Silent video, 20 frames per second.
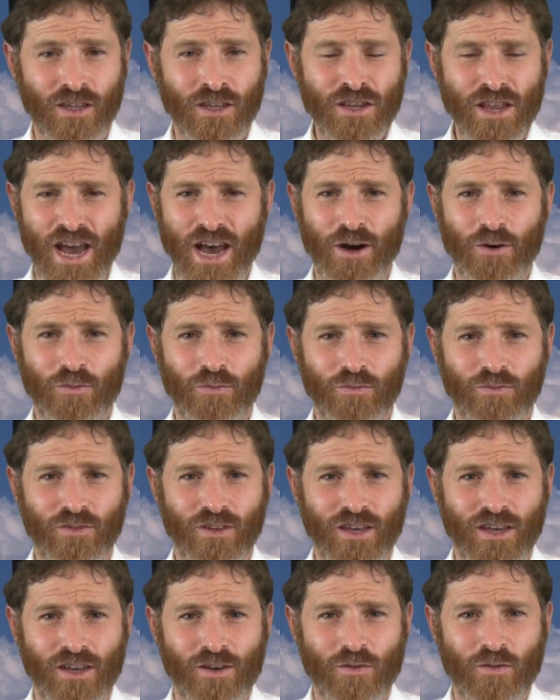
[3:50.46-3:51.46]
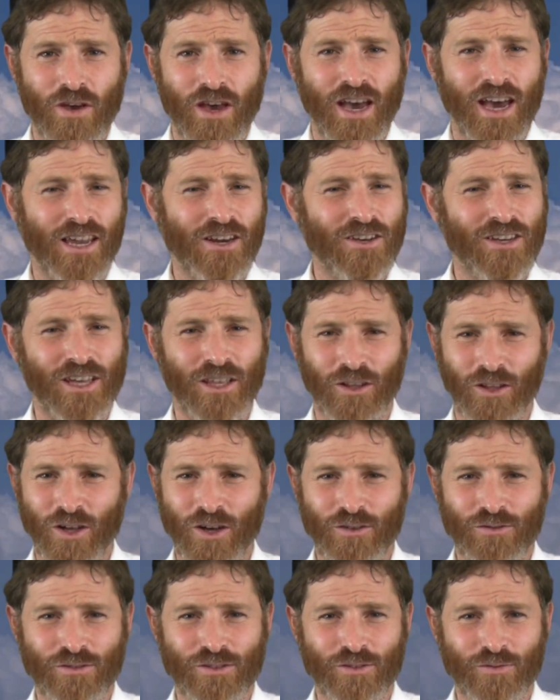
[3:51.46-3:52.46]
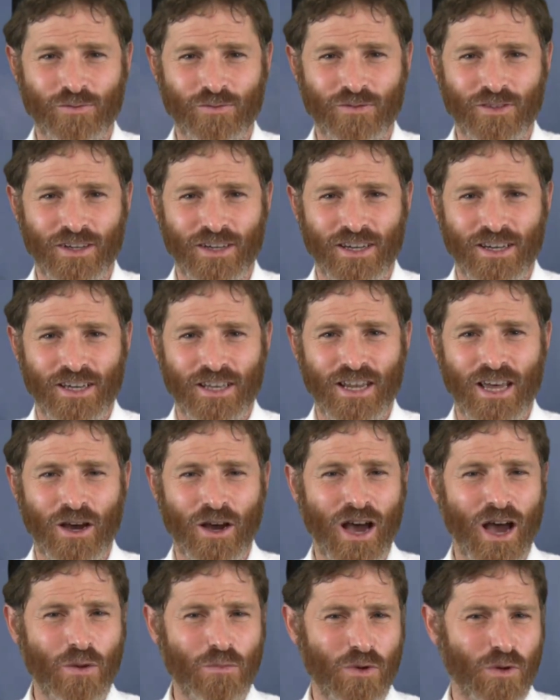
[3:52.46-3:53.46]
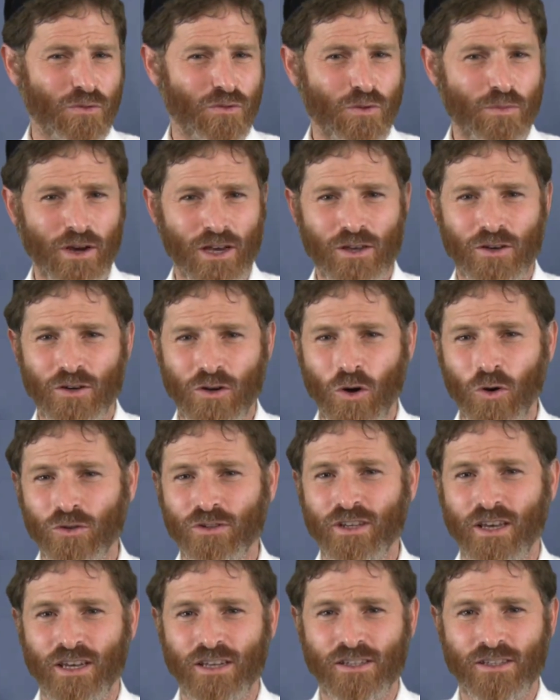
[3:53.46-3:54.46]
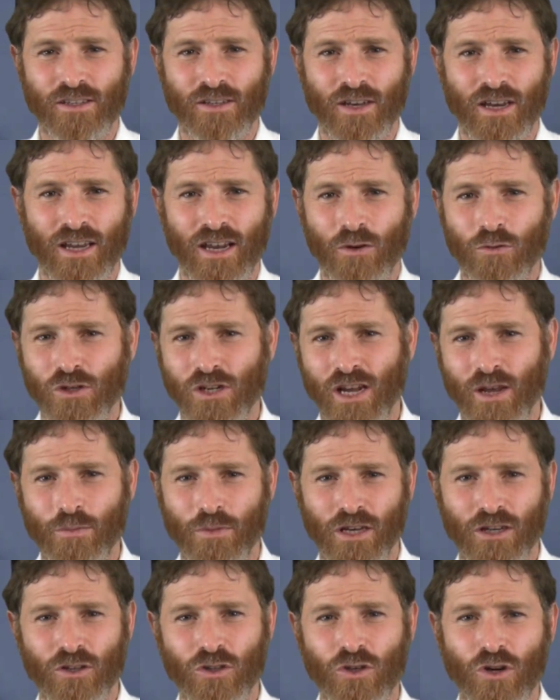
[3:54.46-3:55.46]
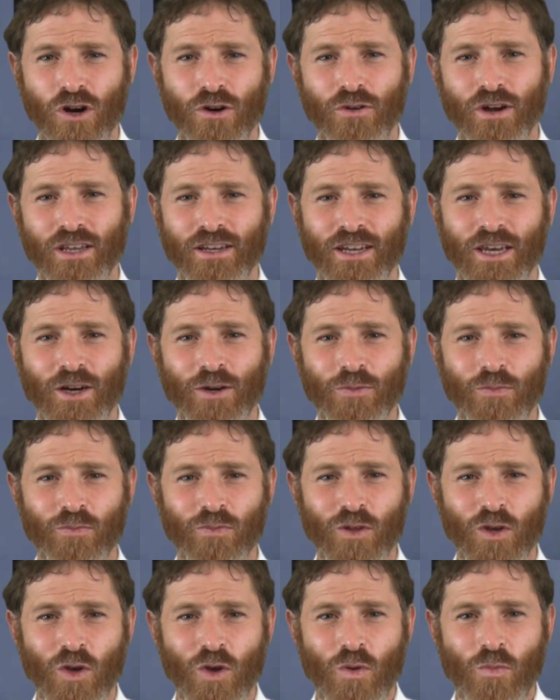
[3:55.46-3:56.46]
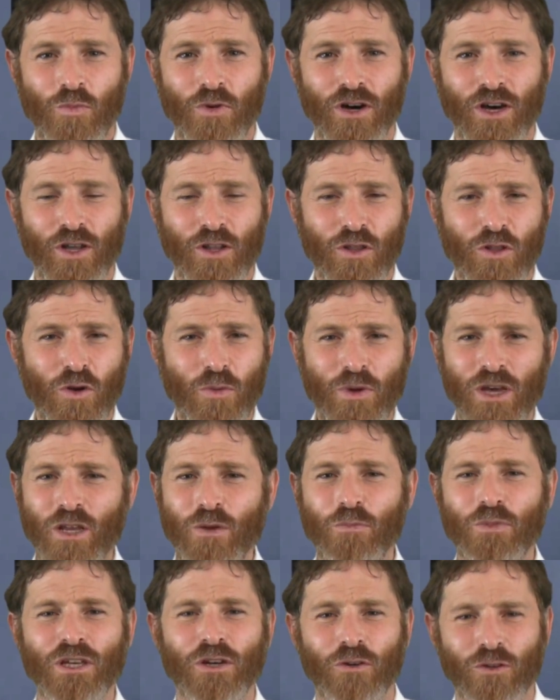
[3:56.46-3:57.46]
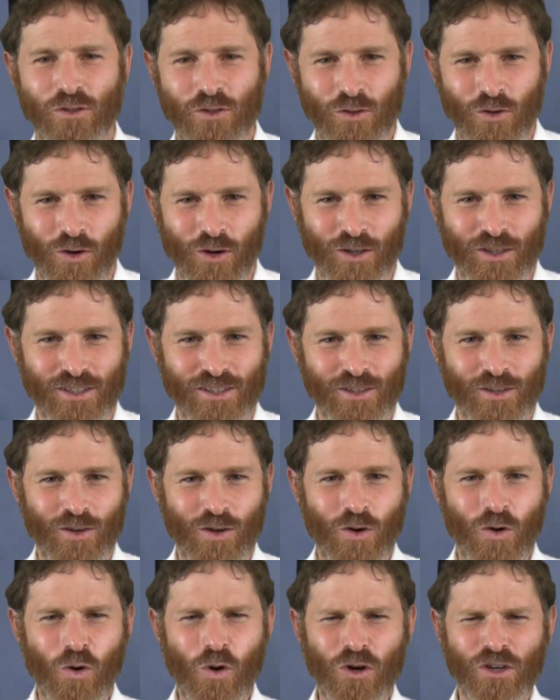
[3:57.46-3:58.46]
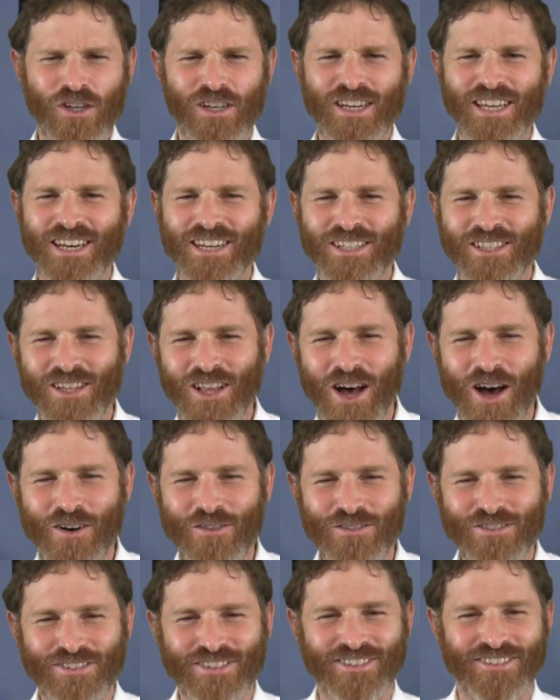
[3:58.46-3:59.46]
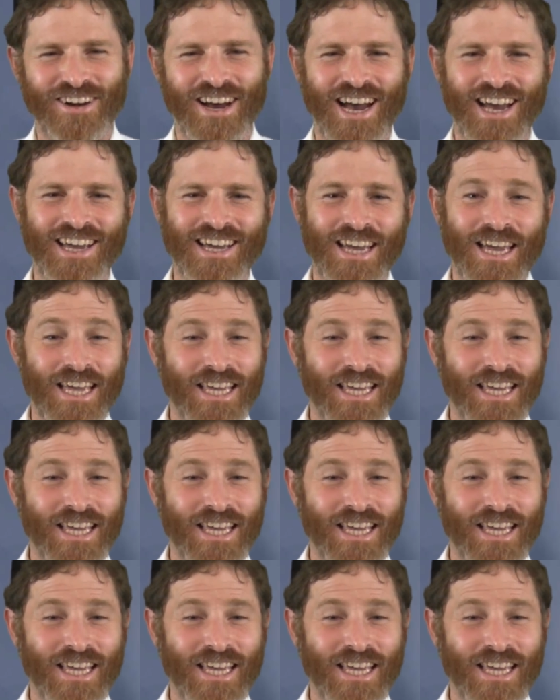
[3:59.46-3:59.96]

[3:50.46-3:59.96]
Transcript: Now, how do you get love? Now, I remember from my old days, and I wish I had my guitar right now, but there are many Beatles songs. All you need is love, right?